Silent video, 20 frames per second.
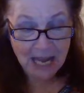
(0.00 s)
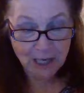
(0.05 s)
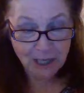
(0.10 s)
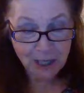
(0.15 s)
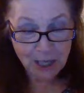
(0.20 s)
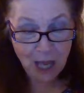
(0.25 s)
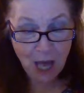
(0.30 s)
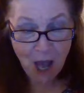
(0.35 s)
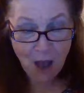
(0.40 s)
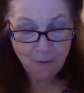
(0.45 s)

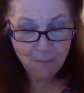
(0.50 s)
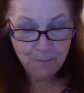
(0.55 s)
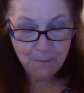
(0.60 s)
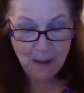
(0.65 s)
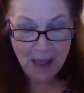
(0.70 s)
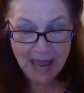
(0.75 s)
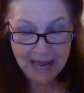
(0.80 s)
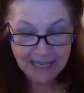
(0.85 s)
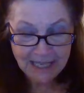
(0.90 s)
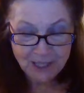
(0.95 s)
Love
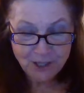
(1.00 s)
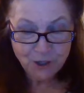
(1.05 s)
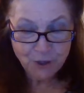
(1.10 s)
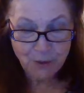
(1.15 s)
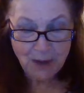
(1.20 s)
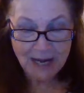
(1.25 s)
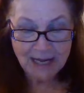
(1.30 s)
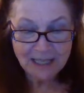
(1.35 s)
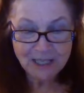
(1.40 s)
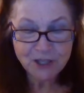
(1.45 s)

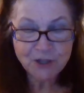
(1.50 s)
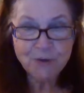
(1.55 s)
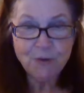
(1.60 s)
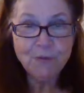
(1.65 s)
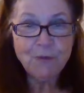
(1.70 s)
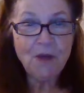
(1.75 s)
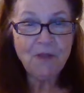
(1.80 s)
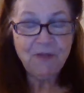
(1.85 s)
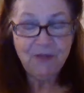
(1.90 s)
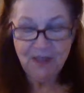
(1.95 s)
penetrates
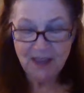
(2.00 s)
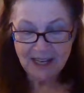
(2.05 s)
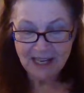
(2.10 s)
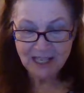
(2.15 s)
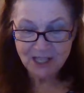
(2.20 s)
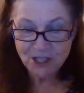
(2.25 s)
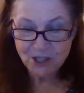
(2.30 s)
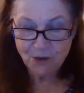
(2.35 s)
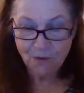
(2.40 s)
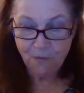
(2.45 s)
through the
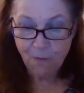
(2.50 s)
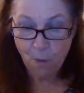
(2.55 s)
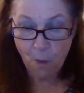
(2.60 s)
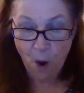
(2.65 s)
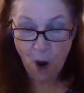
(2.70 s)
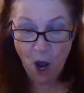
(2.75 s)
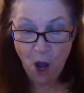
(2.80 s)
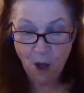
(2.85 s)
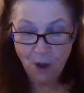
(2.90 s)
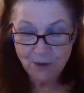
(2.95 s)
thickest of
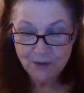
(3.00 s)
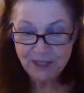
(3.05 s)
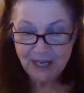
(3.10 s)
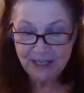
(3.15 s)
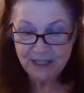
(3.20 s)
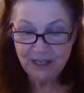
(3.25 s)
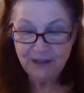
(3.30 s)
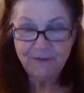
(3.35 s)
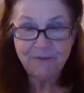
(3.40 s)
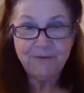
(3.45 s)
walls
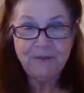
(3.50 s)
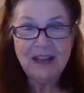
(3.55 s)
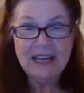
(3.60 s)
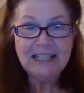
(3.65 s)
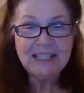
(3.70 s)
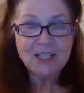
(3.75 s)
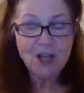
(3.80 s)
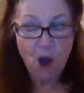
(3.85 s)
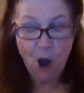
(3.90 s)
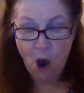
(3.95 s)
and
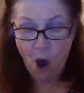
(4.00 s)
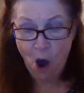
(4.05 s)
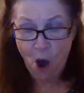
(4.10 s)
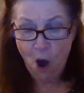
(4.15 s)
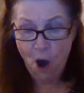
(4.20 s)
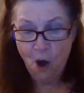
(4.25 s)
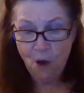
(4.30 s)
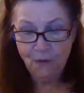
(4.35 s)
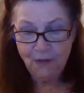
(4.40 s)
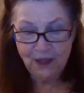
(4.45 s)
defeats
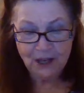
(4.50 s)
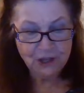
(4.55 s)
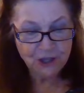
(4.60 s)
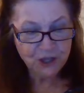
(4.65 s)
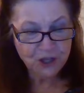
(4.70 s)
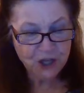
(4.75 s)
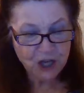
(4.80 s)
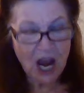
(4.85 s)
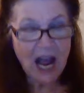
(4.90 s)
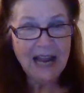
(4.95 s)
all the
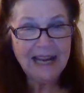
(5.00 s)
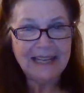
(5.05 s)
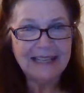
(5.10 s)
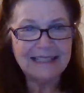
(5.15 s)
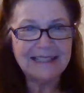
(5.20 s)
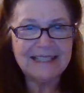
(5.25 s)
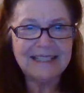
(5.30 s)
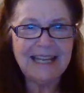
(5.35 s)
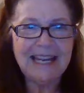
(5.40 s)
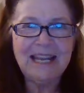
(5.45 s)

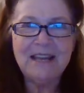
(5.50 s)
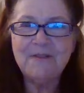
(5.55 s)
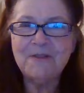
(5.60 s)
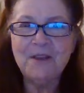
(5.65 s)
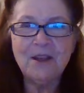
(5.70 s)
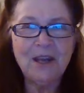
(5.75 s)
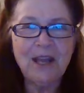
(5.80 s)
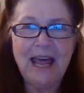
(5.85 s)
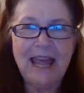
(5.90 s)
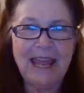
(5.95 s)
giants in
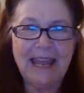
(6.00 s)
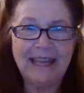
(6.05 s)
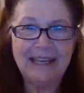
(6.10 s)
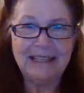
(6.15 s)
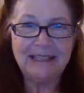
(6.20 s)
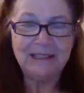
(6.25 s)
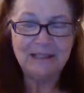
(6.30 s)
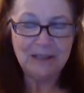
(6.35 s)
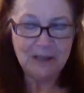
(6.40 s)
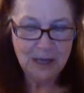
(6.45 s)
the
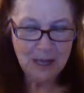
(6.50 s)
land.